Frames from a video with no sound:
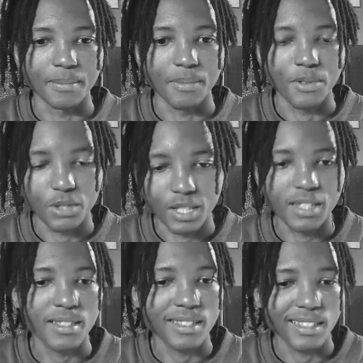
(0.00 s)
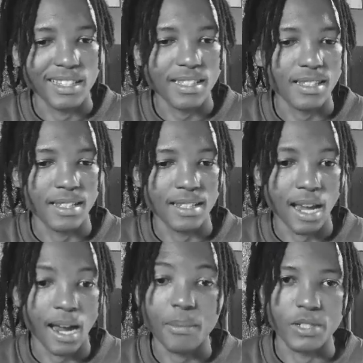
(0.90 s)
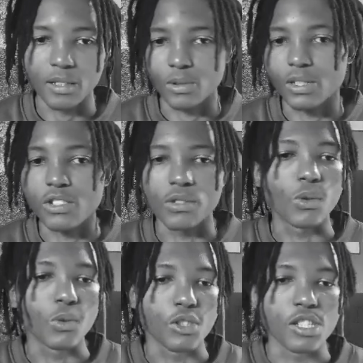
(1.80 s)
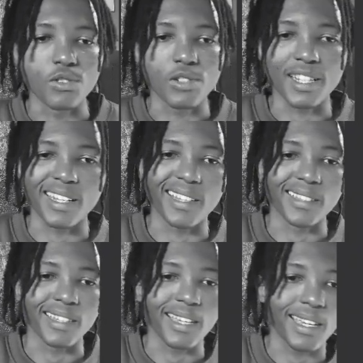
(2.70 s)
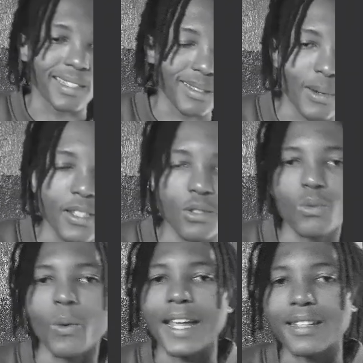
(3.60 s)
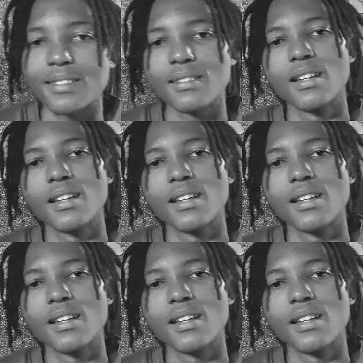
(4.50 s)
So this is a type of trigger called the Google Sheets trigger, and it's going to wait